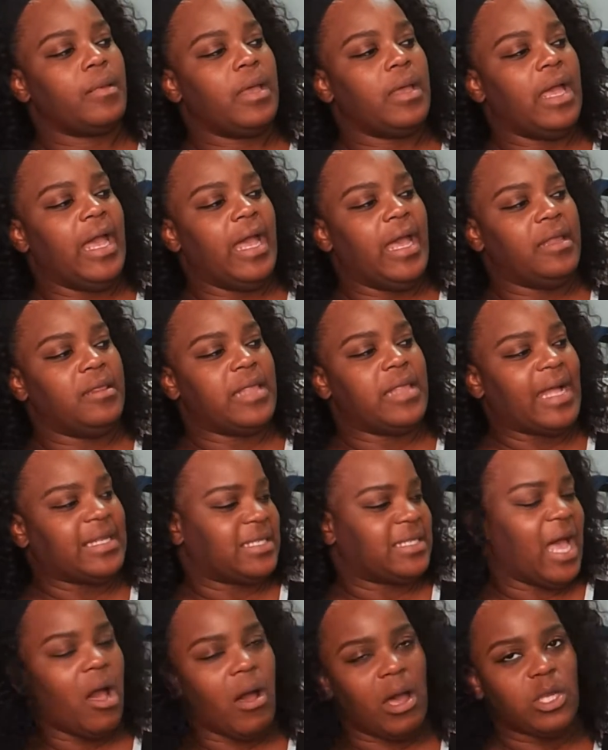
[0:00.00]
that's
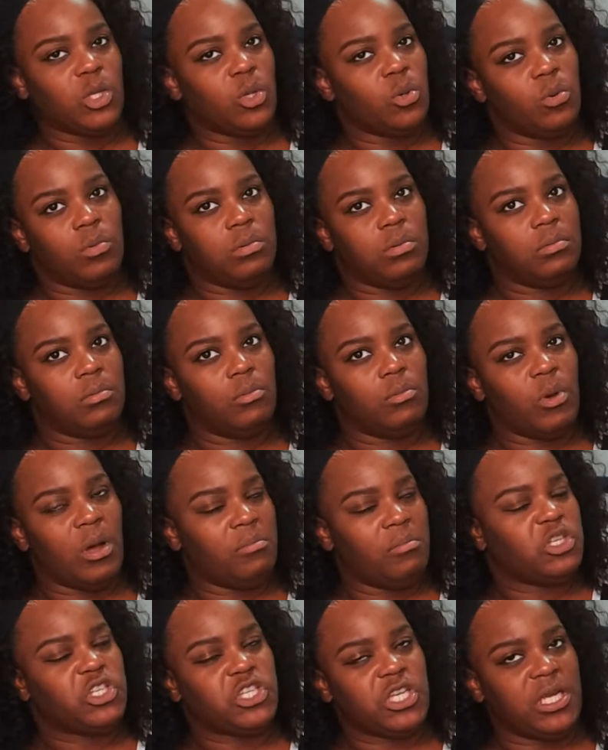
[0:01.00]
how I knew
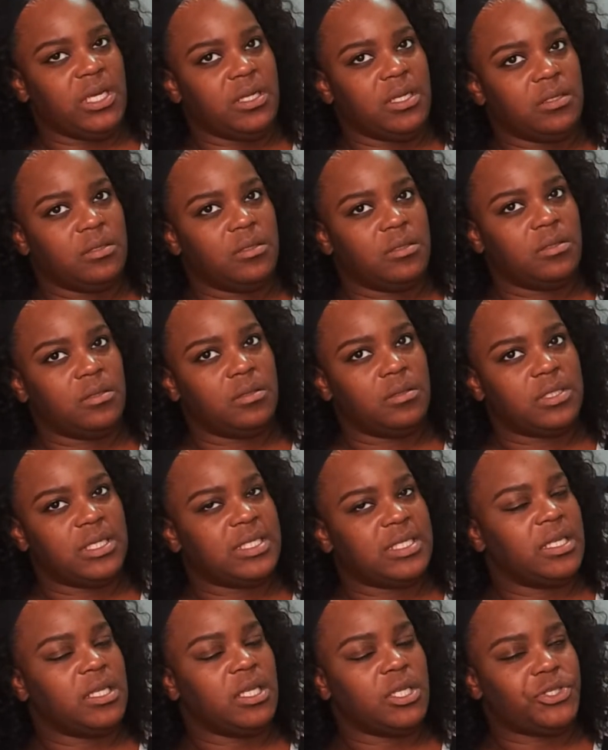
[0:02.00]
what machine to
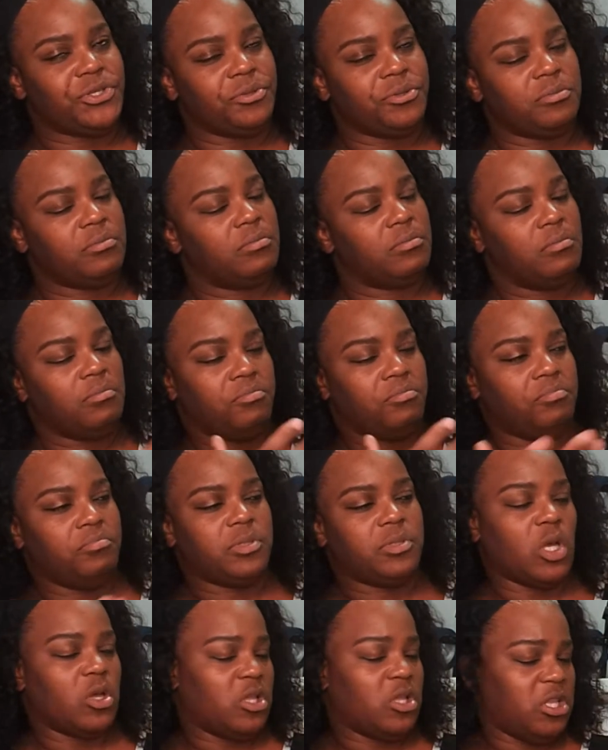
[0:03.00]
send it to.
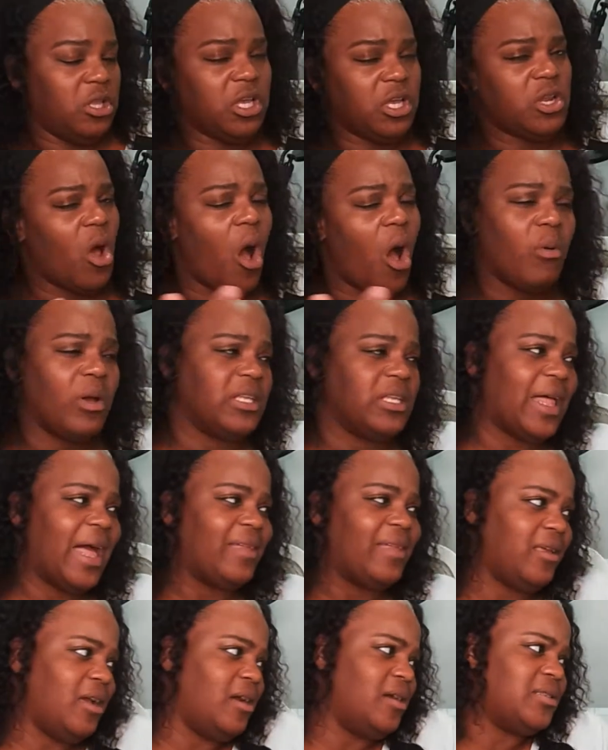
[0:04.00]
So you can always,
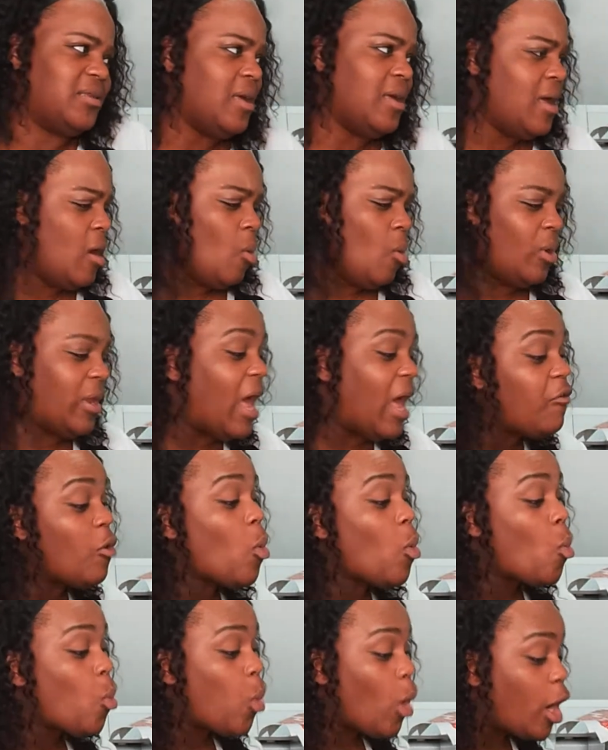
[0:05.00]
like, there's whatever
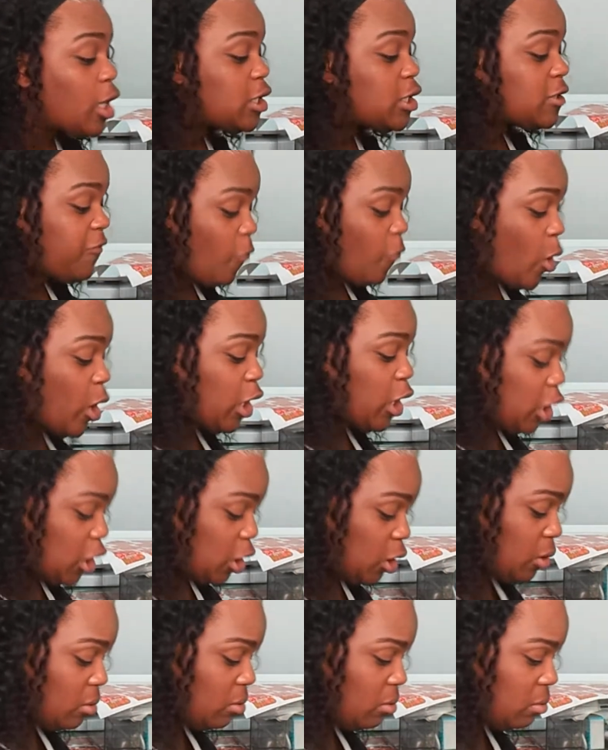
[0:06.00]
works for
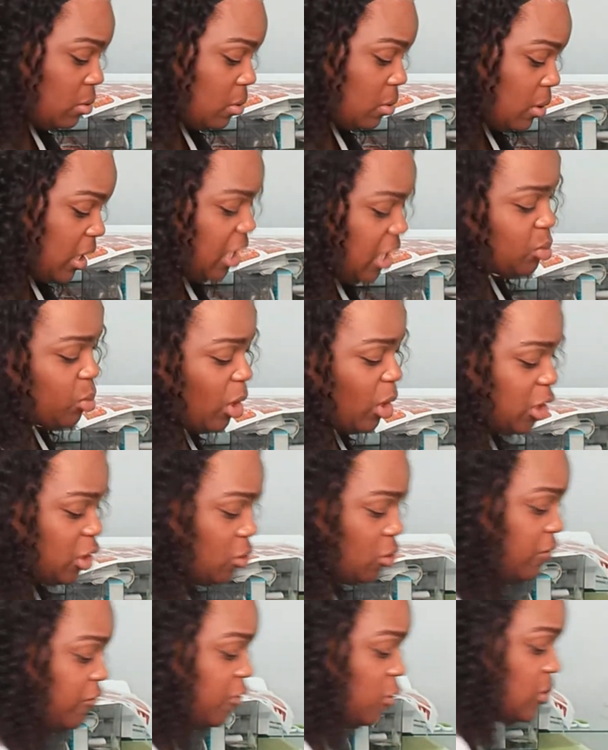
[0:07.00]
you is what you do. And if you